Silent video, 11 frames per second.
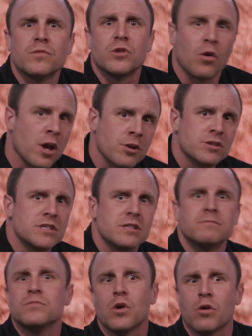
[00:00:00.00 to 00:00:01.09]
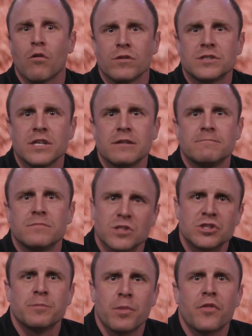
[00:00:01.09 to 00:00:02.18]
Don't underseed, don't overseed. It's a
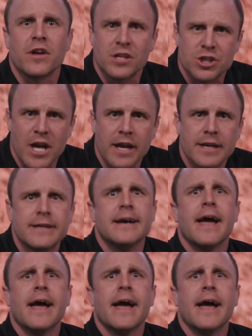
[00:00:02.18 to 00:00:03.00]
simple thing to check.